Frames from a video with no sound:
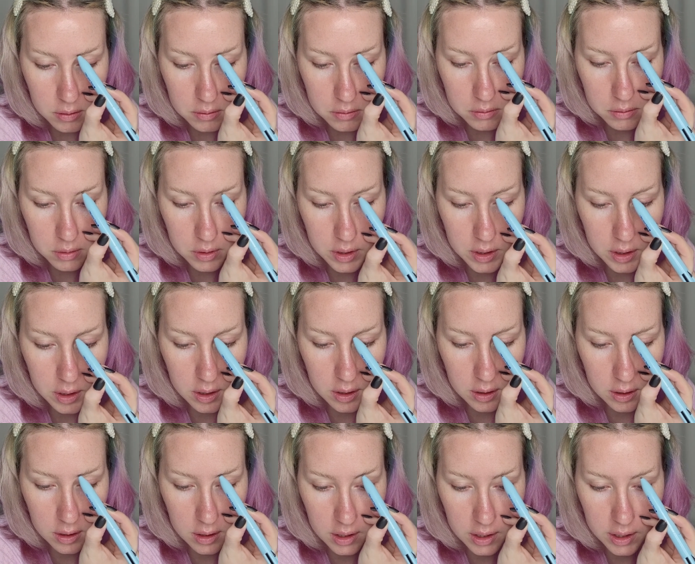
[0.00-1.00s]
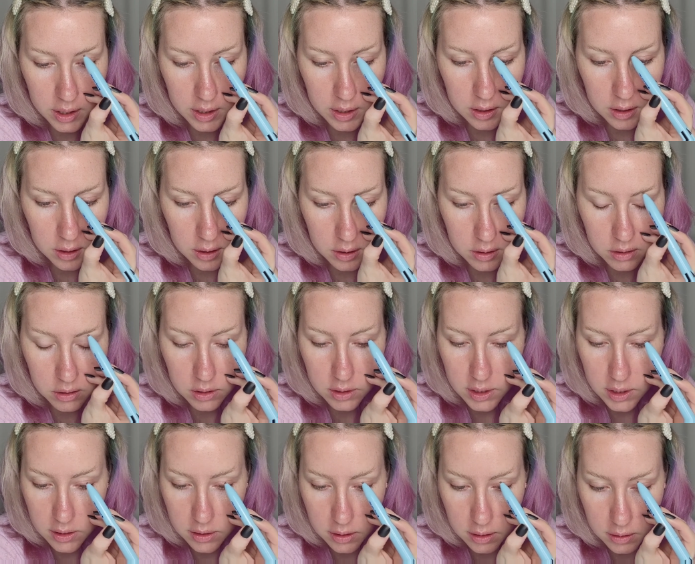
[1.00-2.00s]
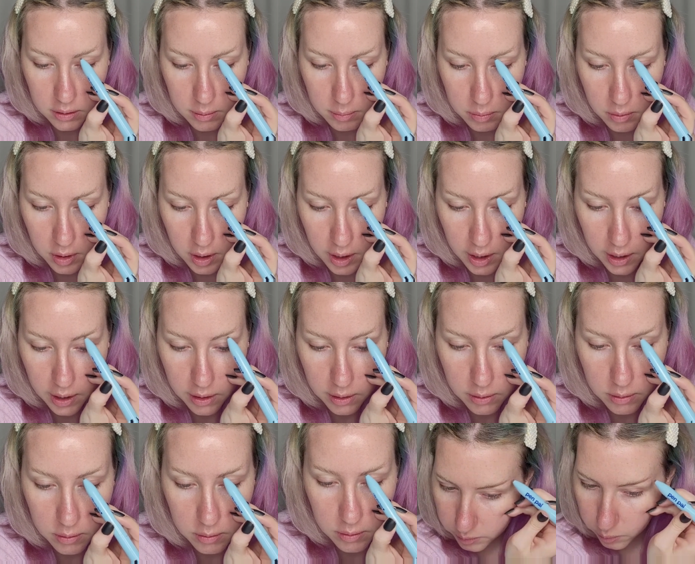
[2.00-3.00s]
drawing a line underneath of the brow.